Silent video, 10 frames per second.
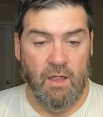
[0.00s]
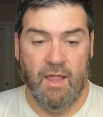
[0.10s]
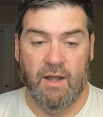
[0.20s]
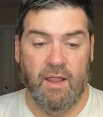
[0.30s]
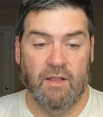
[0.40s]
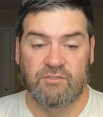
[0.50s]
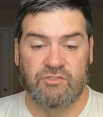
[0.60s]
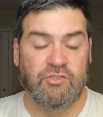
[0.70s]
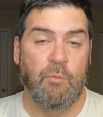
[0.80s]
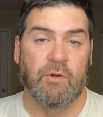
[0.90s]
a
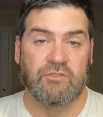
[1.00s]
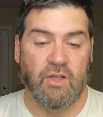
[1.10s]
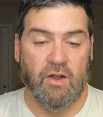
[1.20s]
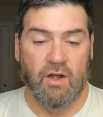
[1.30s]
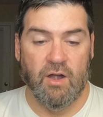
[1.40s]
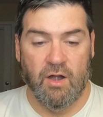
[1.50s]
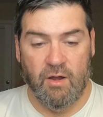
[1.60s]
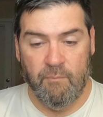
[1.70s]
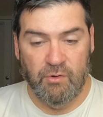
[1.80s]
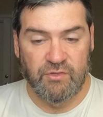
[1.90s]
superstar
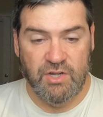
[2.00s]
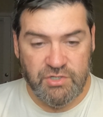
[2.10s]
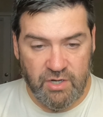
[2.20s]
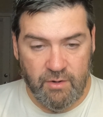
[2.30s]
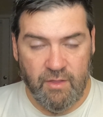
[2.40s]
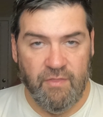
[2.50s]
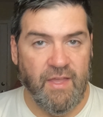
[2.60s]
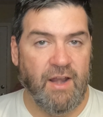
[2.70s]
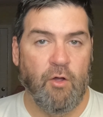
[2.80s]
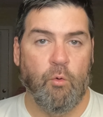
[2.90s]
musician
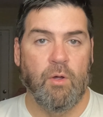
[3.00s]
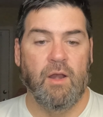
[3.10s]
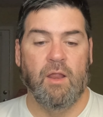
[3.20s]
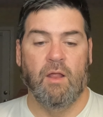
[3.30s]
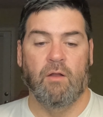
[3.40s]
that no one